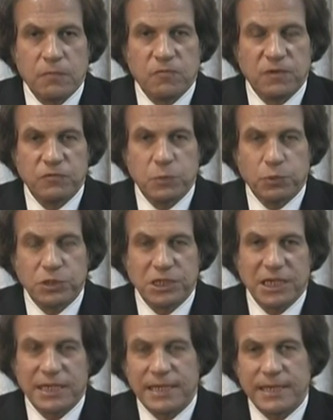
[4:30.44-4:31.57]

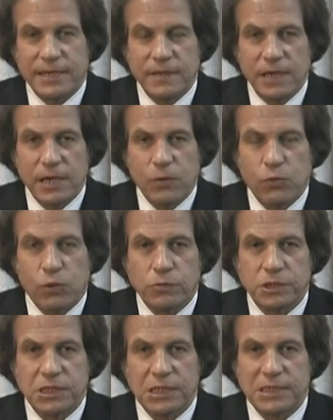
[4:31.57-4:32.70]
50% on the other hand won't
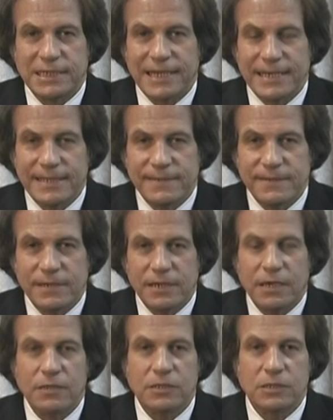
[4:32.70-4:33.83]
sense anything
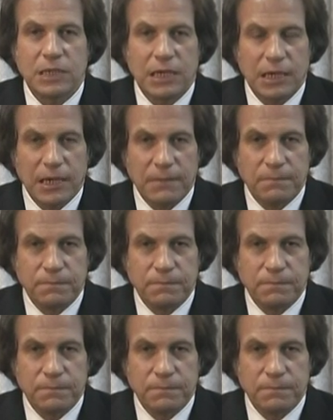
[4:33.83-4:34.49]
at the time.